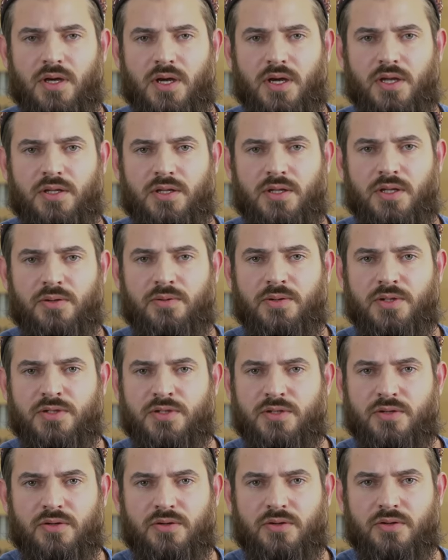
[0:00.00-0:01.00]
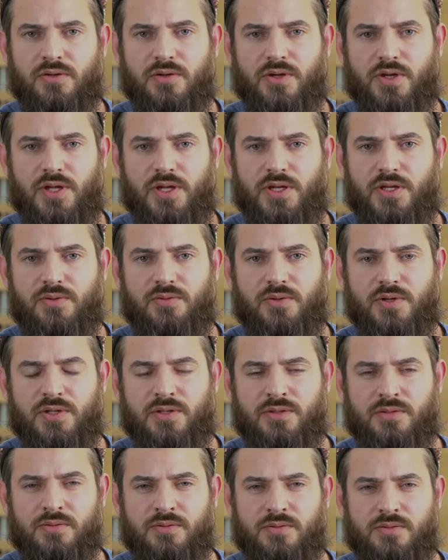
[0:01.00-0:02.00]
I never saw
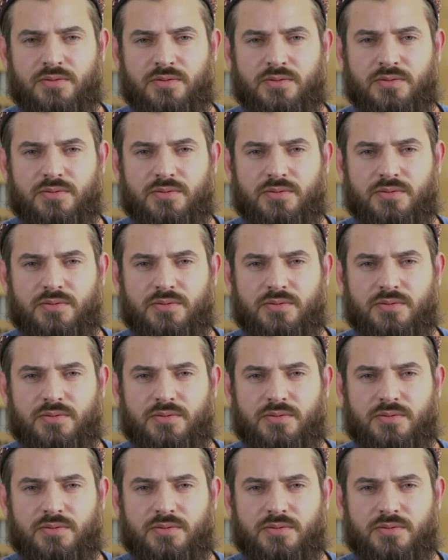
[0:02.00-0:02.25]
anyone